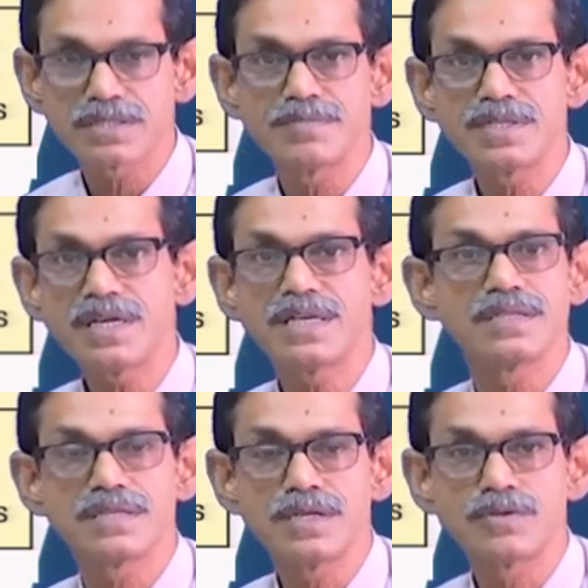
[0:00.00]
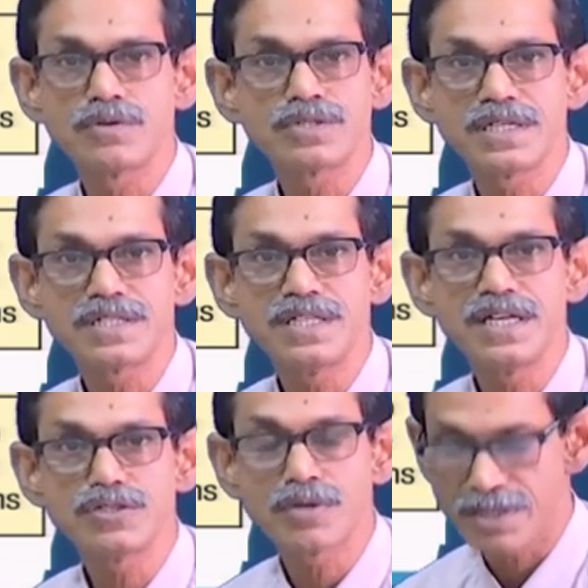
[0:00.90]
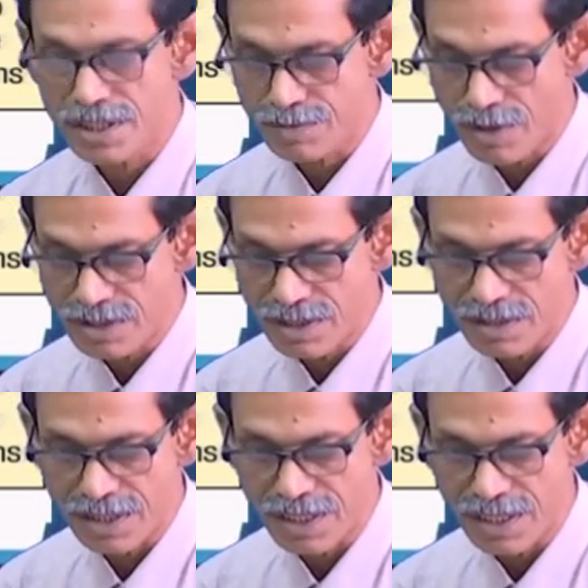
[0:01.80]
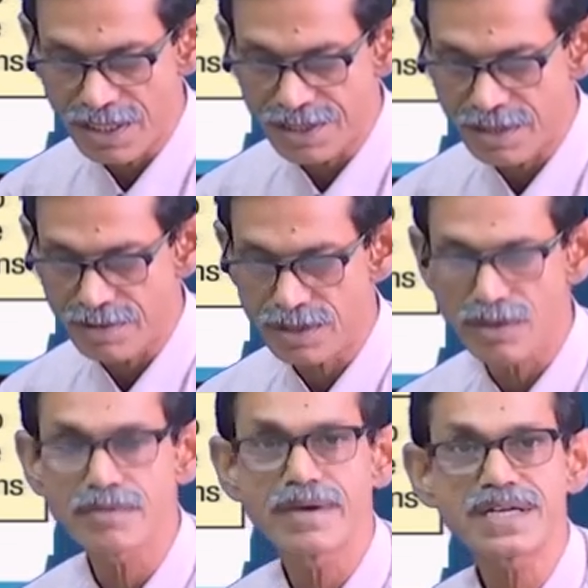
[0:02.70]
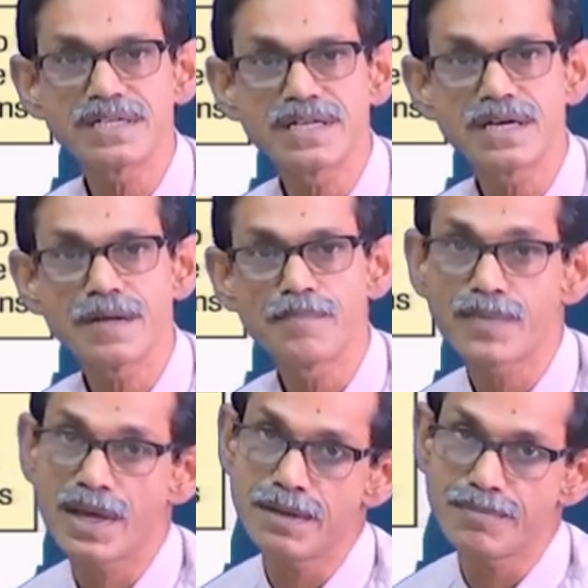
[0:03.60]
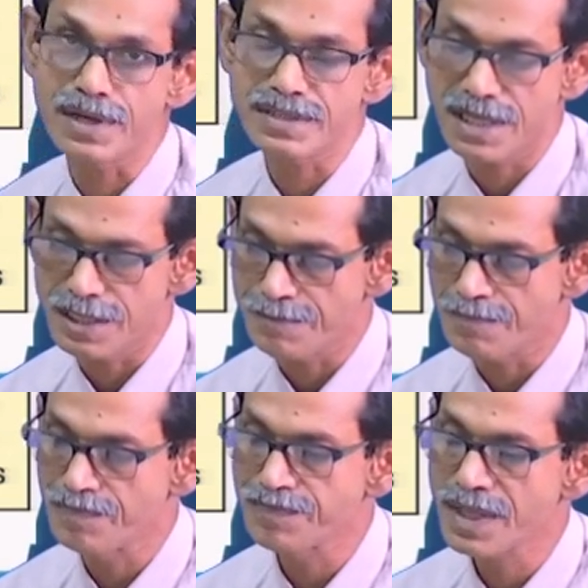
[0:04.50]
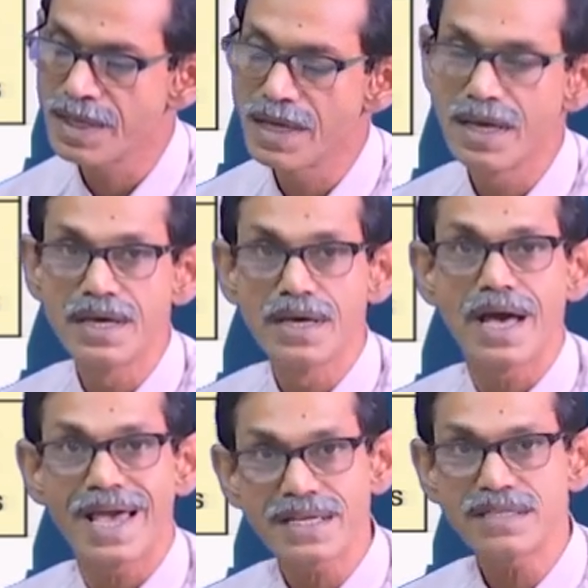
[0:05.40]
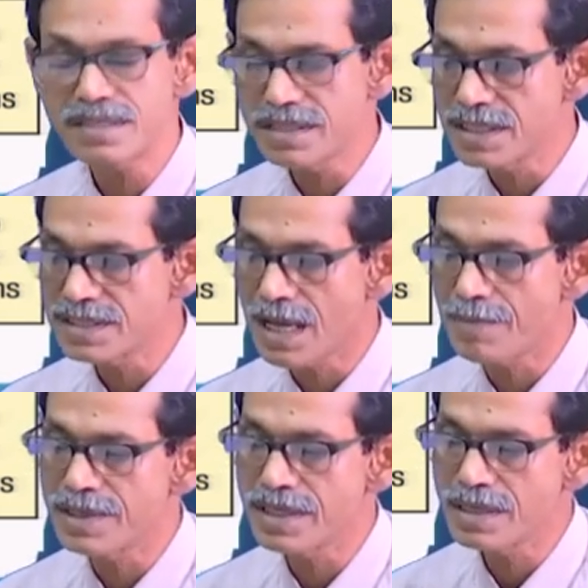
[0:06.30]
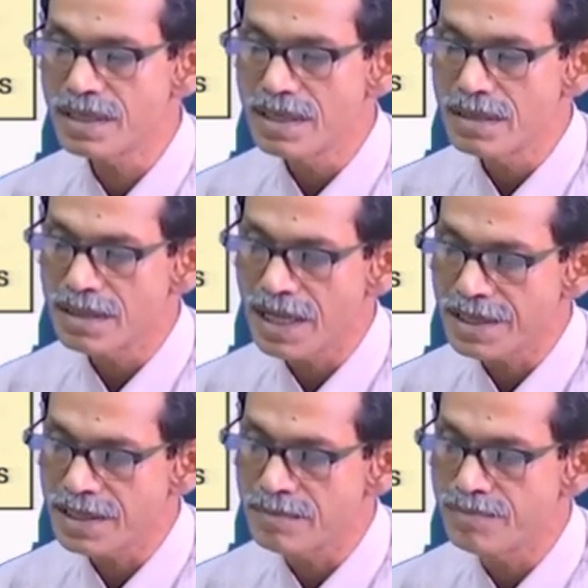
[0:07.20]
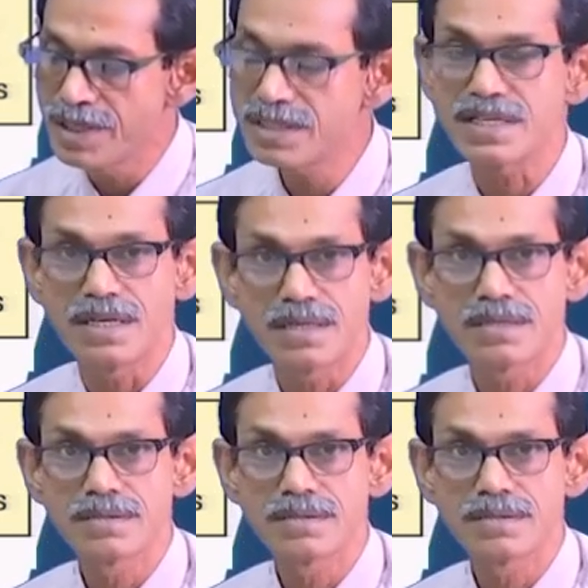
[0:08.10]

or something, and you know the Th1 response, they kill intravesicular bacteria and parasite. Another thing is happening like in B cell.